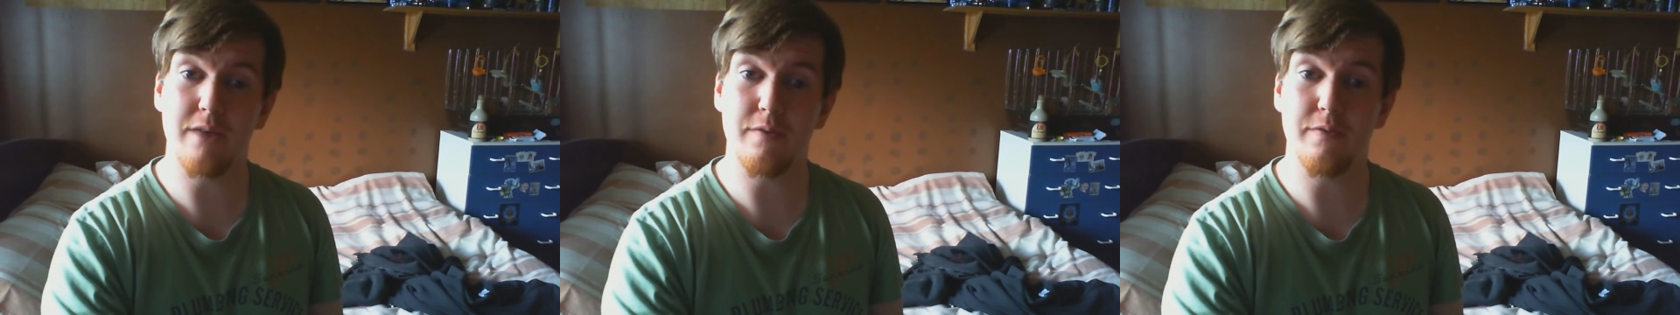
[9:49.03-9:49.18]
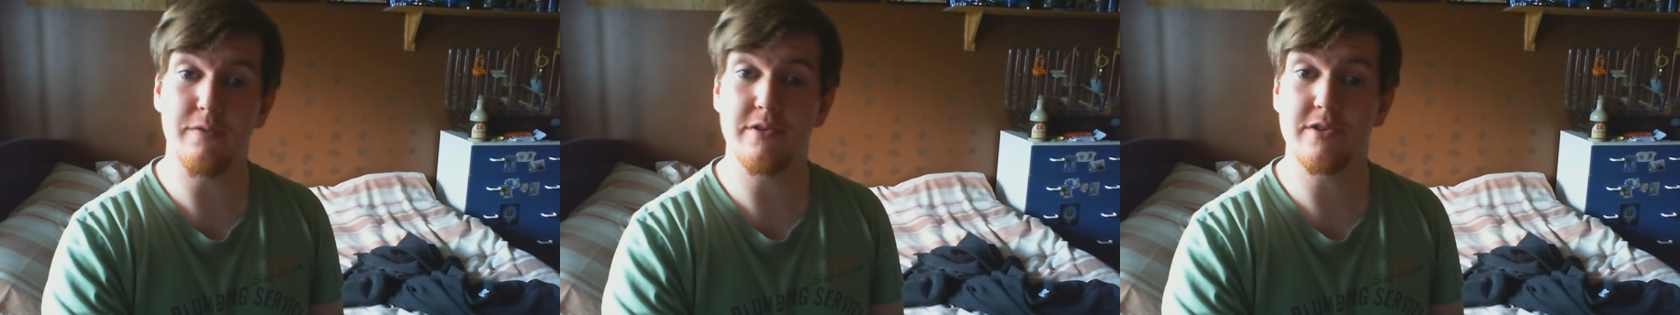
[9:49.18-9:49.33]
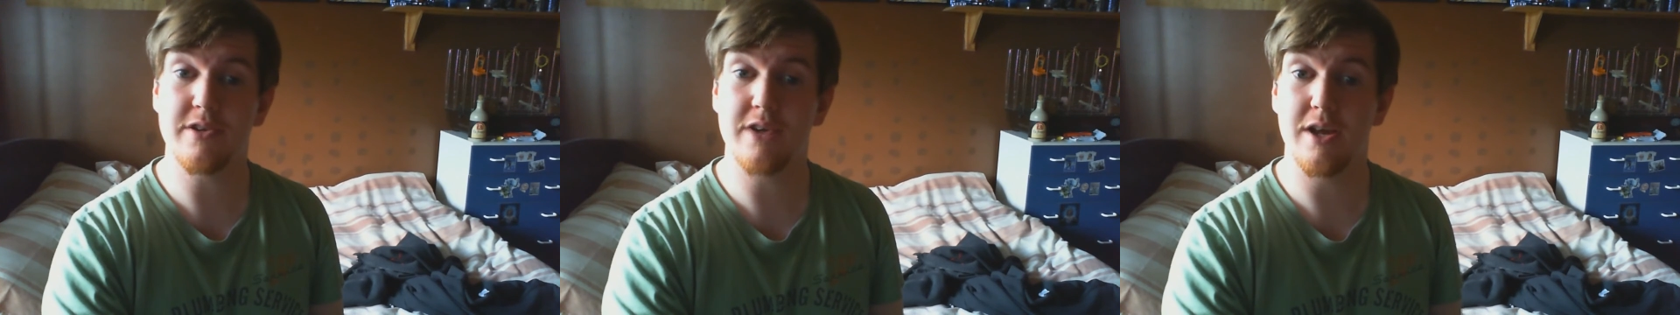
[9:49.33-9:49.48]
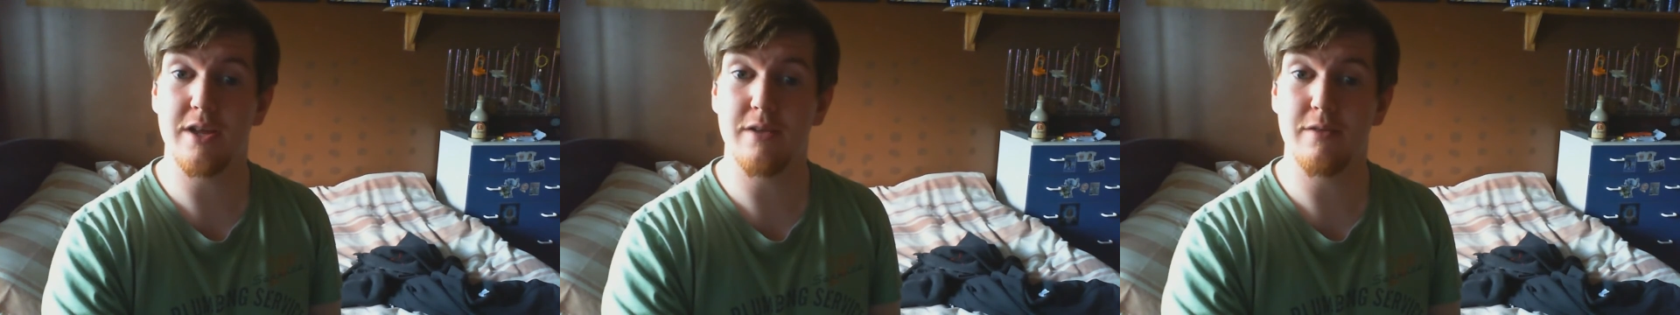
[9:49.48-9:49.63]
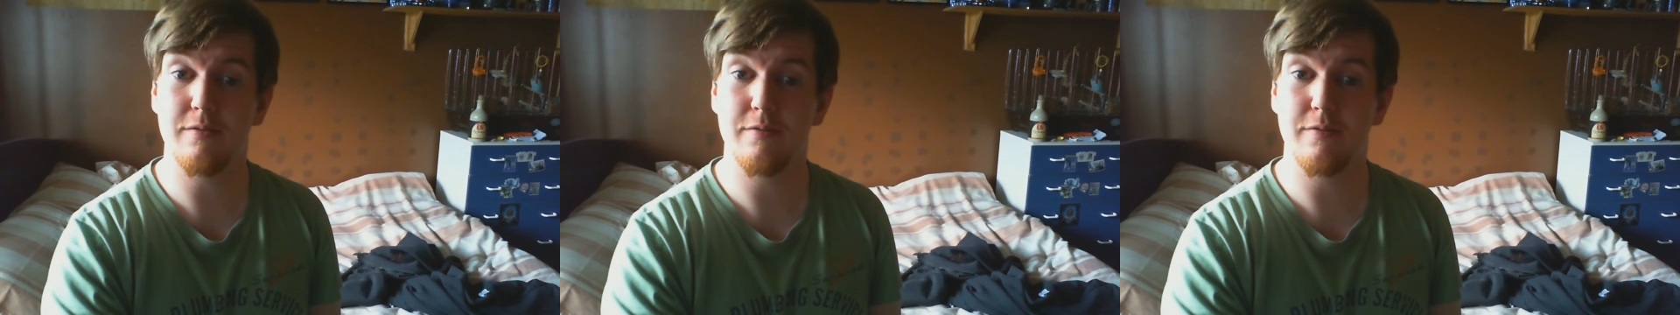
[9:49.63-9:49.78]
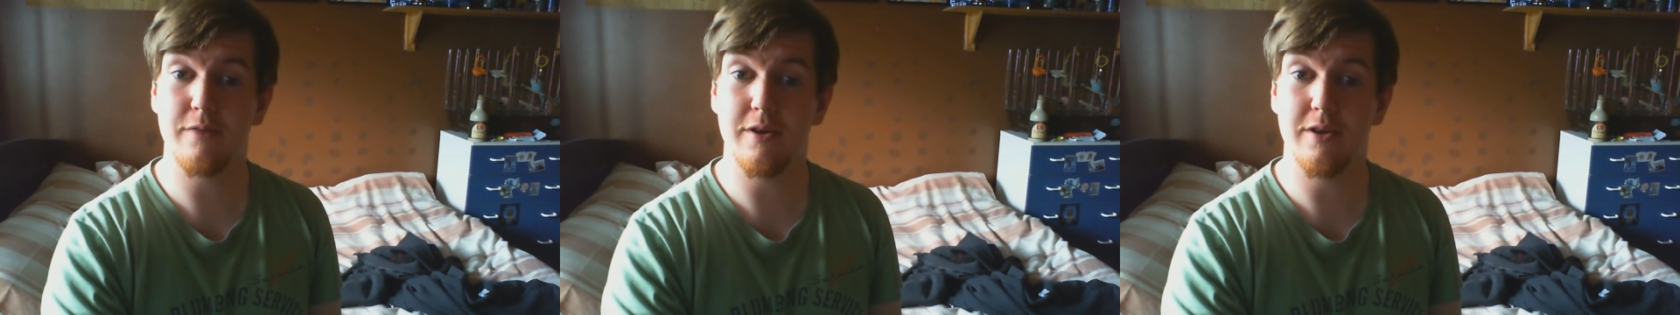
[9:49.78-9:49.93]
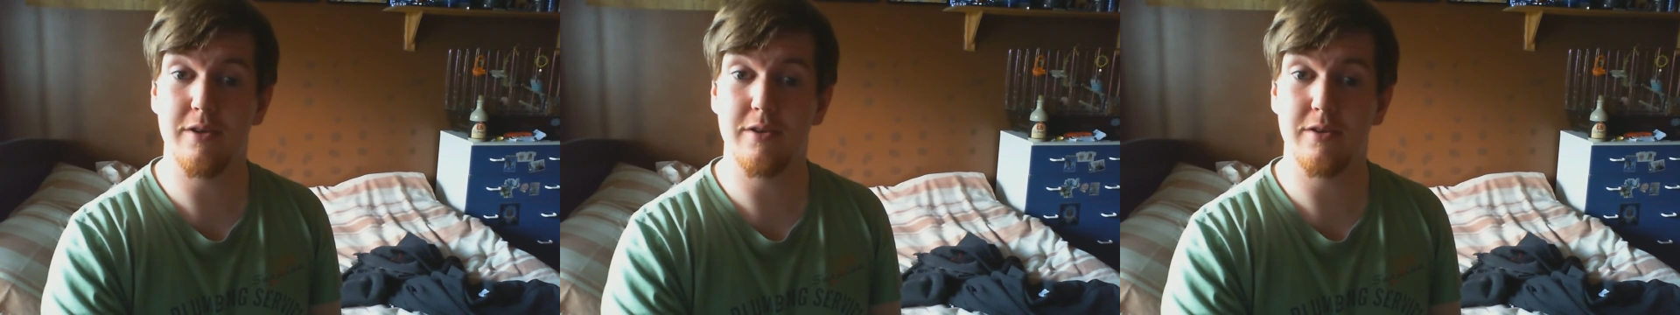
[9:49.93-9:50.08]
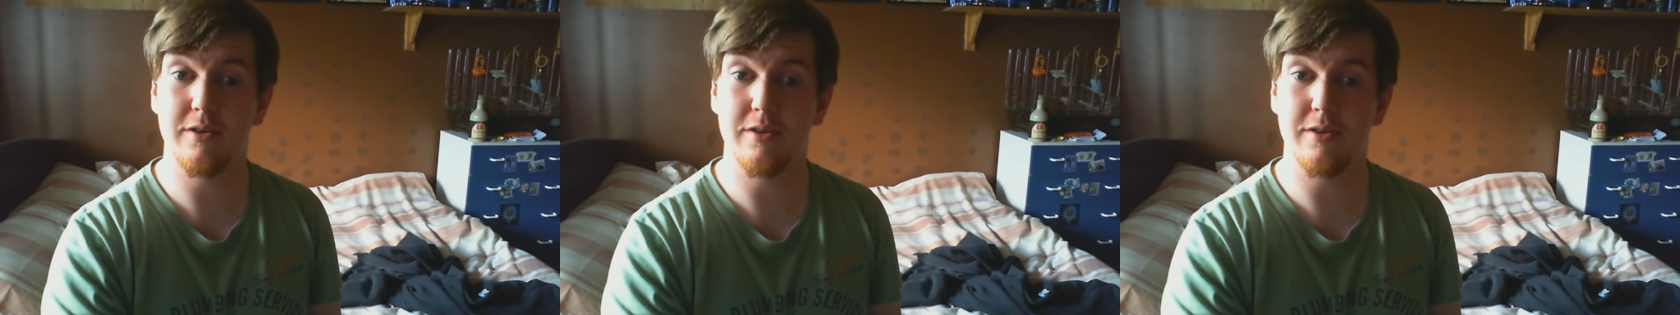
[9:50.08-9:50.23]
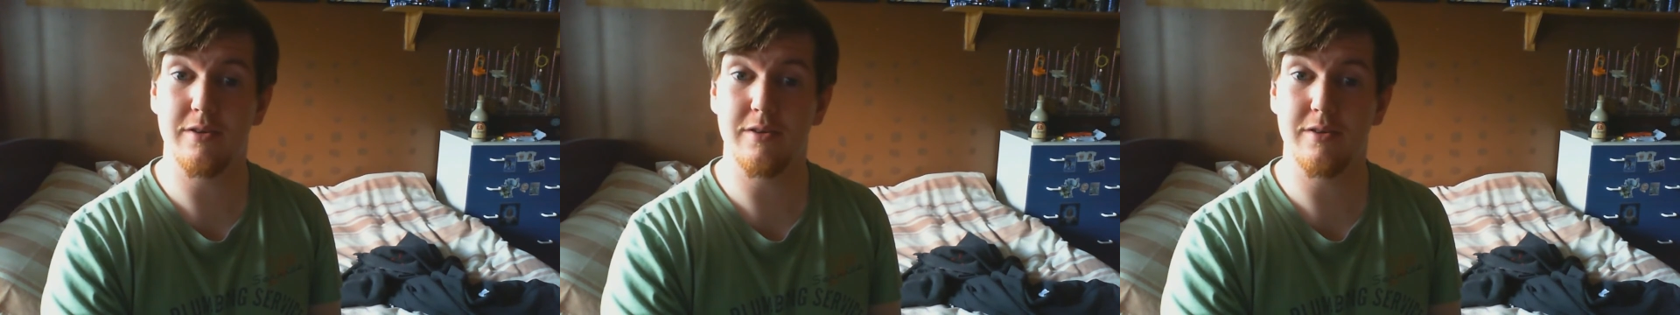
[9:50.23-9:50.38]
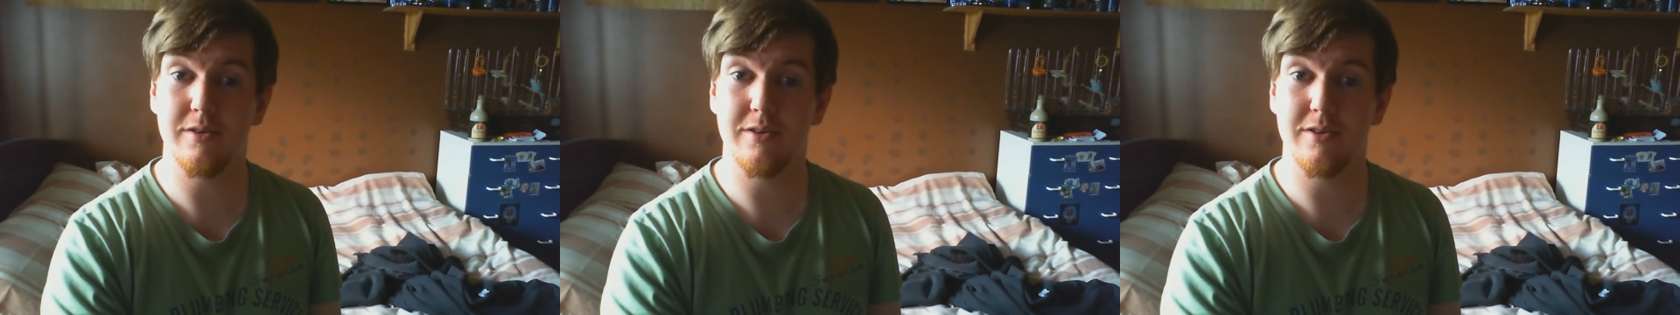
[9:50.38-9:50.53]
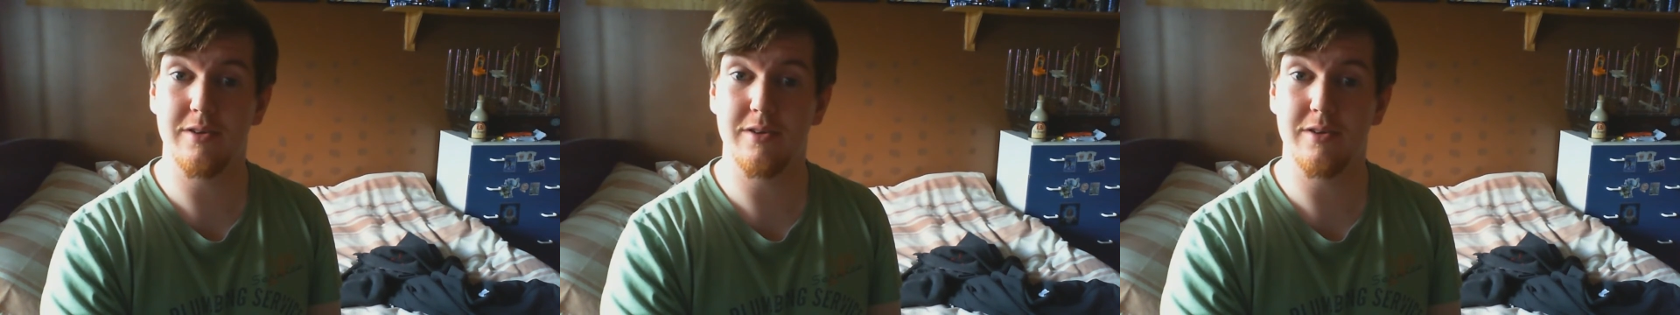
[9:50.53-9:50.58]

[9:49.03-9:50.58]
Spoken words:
If you can't find it,